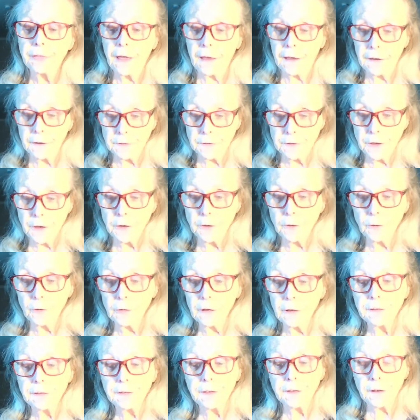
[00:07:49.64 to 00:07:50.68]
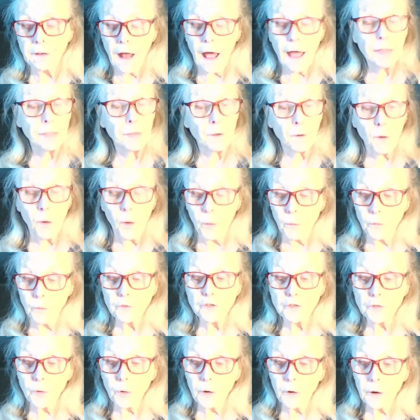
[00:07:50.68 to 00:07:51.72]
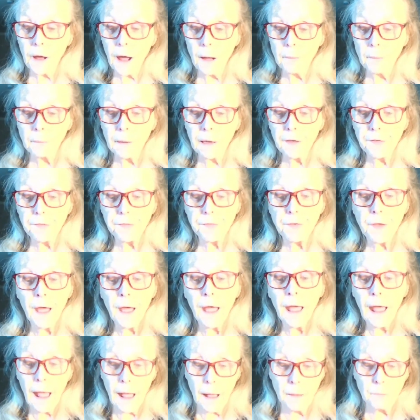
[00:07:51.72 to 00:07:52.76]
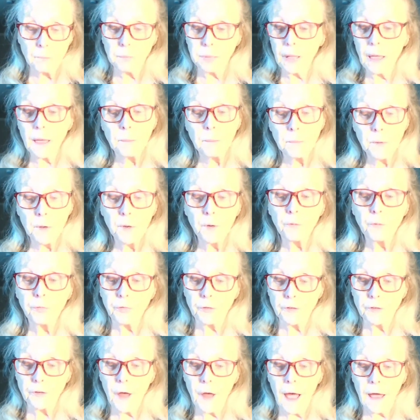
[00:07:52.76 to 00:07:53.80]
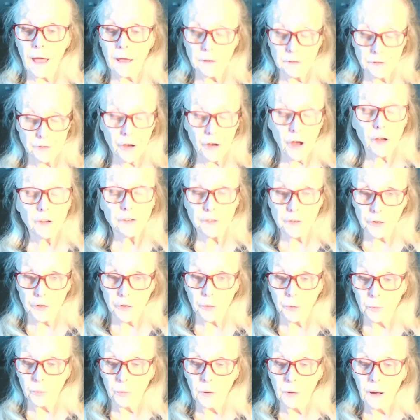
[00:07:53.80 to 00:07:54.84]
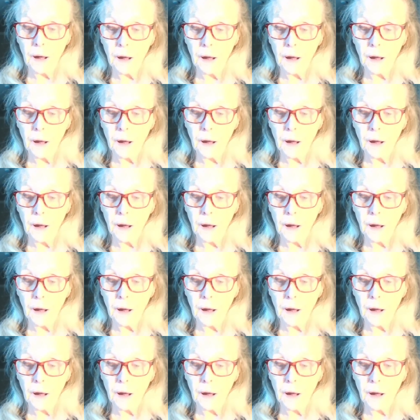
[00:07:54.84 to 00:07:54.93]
They continually deny their own shortcomings and blame you and judge you